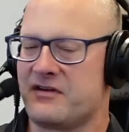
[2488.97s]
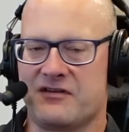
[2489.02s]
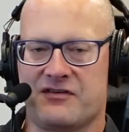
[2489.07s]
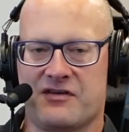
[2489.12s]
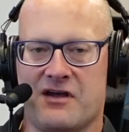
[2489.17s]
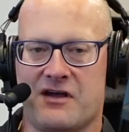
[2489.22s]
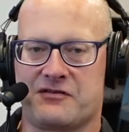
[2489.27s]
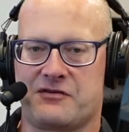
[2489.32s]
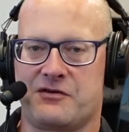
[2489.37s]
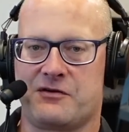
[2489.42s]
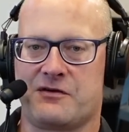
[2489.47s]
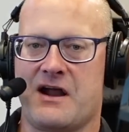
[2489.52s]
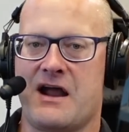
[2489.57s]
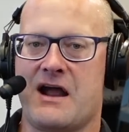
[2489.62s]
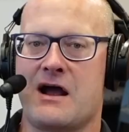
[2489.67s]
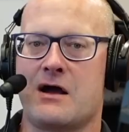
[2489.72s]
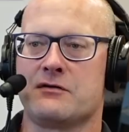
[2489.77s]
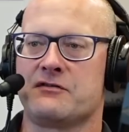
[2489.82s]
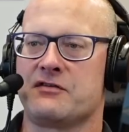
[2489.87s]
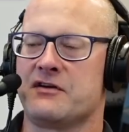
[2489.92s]
Is Husker
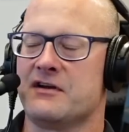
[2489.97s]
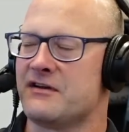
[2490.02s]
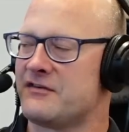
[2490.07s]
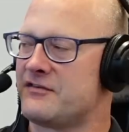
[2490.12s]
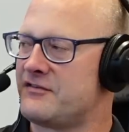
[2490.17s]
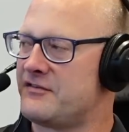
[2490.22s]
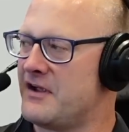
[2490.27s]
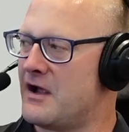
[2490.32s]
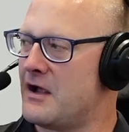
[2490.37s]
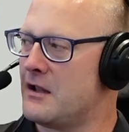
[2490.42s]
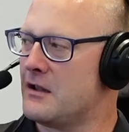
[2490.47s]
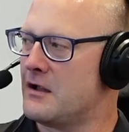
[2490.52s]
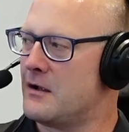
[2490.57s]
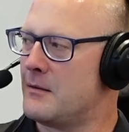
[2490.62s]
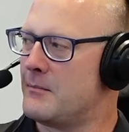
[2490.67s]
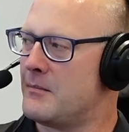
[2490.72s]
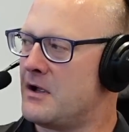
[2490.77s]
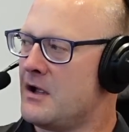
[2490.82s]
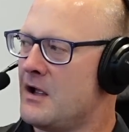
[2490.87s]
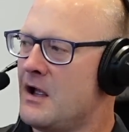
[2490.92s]
Hounds going to sell
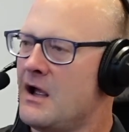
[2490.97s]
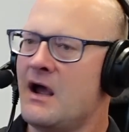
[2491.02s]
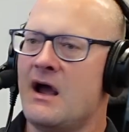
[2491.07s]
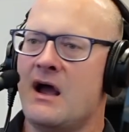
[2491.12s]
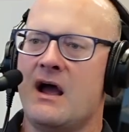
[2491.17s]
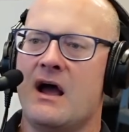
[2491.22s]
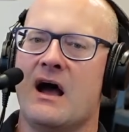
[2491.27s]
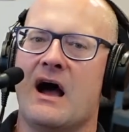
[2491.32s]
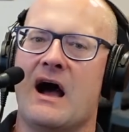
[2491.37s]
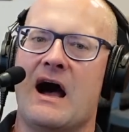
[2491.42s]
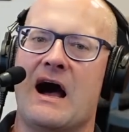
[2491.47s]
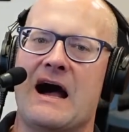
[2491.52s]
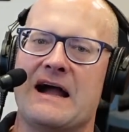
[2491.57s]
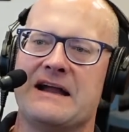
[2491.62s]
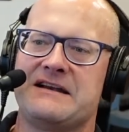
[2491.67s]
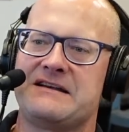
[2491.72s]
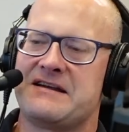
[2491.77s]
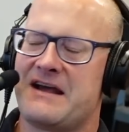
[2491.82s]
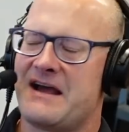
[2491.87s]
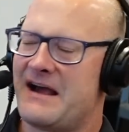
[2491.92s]
them?
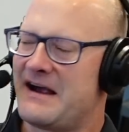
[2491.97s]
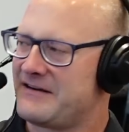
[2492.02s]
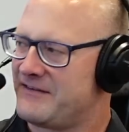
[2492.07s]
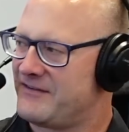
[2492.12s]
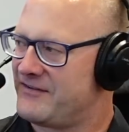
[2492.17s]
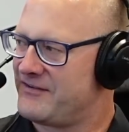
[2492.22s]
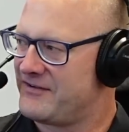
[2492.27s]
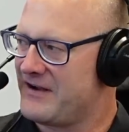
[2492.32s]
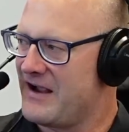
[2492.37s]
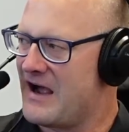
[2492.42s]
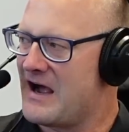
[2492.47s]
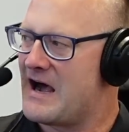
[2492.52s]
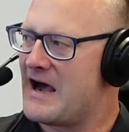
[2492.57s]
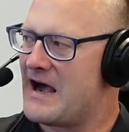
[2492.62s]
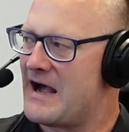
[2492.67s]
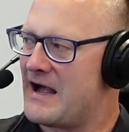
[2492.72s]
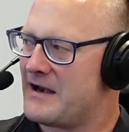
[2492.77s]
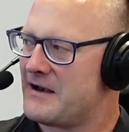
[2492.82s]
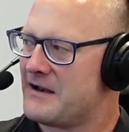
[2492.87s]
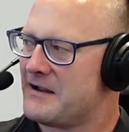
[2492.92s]
I text
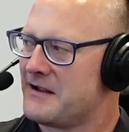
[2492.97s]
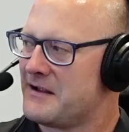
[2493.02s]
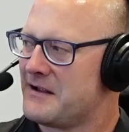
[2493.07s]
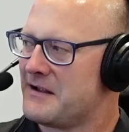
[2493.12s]
Scott.